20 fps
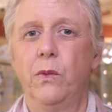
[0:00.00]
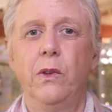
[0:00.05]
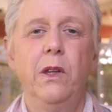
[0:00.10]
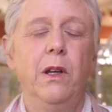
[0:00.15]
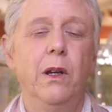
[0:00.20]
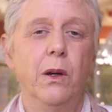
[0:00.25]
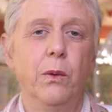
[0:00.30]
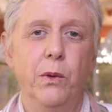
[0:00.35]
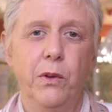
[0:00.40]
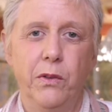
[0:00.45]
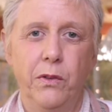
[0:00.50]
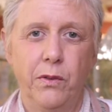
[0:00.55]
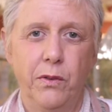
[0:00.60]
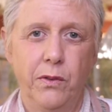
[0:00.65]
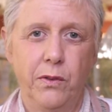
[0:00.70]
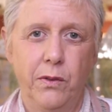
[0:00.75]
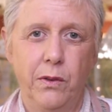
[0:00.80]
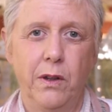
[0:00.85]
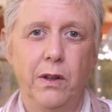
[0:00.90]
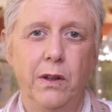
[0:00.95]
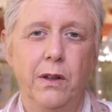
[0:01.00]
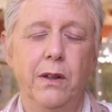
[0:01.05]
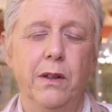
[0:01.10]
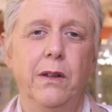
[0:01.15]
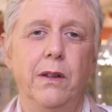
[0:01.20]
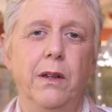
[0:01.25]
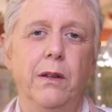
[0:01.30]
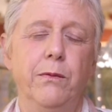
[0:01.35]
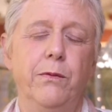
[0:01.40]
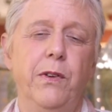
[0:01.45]
was
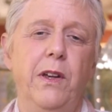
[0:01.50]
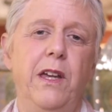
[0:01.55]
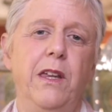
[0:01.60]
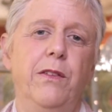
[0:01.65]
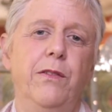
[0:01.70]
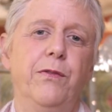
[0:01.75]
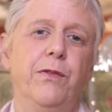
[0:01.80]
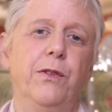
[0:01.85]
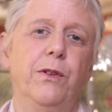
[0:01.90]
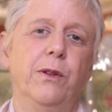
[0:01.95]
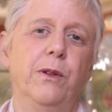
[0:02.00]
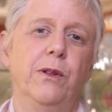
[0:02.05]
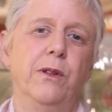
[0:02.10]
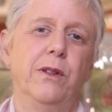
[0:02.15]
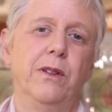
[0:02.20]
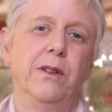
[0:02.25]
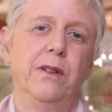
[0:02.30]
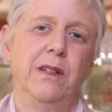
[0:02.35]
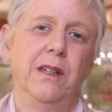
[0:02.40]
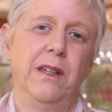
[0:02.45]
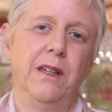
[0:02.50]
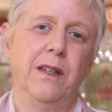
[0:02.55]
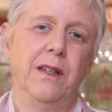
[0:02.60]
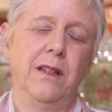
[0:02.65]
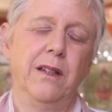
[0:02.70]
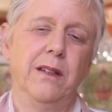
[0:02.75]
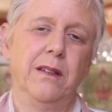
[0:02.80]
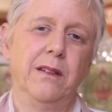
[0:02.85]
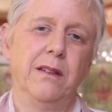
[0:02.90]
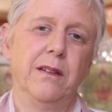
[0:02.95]
unfaithful,
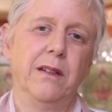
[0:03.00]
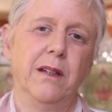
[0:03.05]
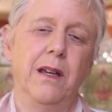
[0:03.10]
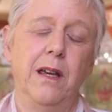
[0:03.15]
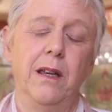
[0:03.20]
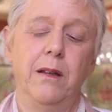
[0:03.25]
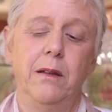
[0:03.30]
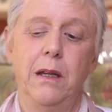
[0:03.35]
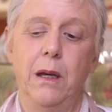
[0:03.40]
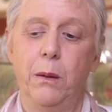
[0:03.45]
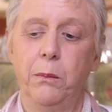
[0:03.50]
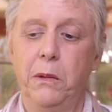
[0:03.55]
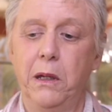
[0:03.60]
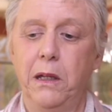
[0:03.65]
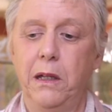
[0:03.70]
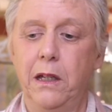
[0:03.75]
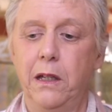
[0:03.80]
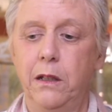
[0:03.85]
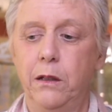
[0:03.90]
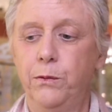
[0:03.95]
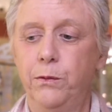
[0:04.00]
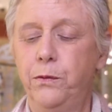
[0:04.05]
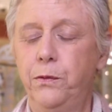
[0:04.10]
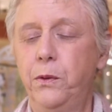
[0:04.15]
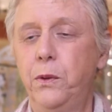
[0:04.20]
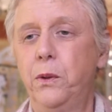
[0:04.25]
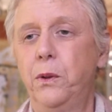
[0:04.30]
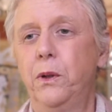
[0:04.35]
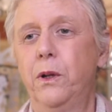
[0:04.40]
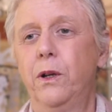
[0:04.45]
and now I'm getting a
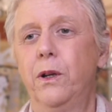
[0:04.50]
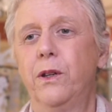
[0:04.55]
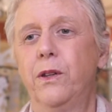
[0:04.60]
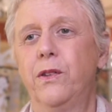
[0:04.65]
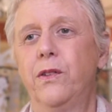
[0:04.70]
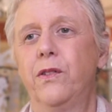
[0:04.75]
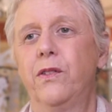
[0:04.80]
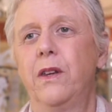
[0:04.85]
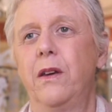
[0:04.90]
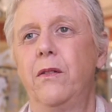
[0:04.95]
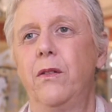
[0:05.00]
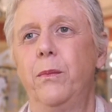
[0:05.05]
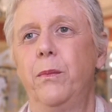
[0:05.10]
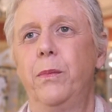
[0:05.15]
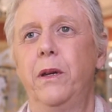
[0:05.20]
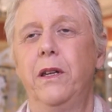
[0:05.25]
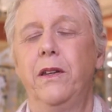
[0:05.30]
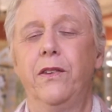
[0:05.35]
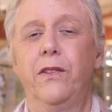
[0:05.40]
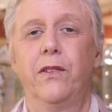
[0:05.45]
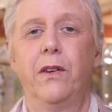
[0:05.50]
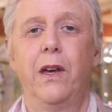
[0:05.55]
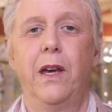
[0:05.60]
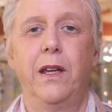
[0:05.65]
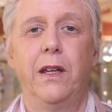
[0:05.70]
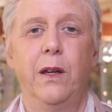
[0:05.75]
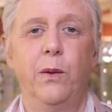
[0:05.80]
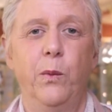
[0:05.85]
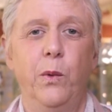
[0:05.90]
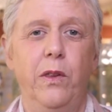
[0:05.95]
divorce, everybody's
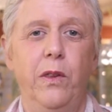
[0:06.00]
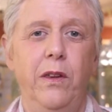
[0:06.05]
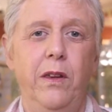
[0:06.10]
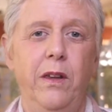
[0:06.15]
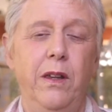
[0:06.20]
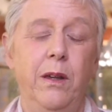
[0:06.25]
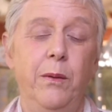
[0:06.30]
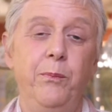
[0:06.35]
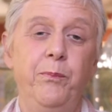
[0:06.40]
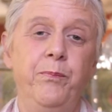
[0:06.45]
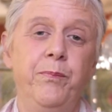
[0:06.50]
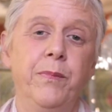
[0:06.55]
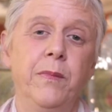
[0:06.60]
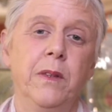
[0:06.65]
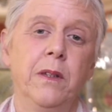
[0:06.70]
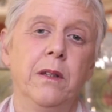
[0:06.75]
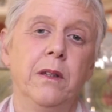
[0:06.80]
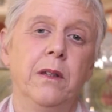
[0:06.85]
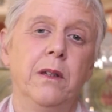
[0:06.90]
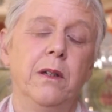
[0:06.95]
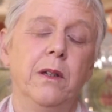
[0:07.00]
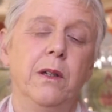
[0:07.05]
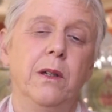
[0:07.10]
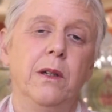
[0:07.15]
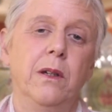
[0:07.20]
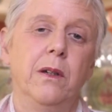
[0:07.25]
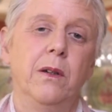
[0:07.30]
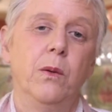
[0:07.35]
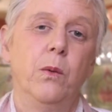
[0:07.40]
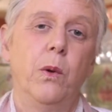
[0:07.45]
siding with him,
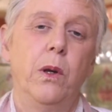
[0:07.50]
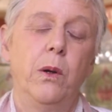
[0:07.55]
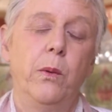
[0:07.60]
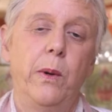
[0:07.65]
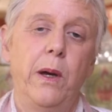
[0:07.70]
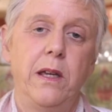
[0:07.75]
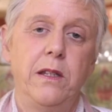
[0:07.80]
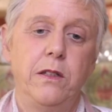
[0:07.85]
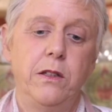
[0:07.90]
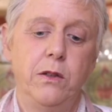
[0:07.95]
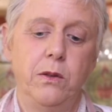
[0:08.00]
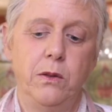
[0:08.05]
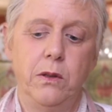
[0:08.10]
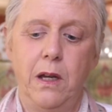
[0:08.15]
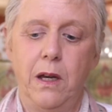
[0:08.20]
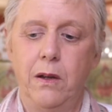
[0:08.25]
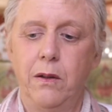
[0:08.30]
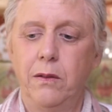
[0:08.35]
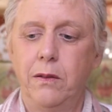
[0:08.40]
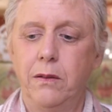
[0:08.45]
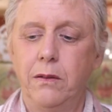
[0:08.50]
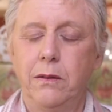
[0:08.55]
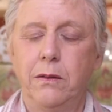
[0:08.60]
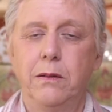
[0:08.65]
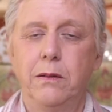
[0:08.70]
what do I do? Now,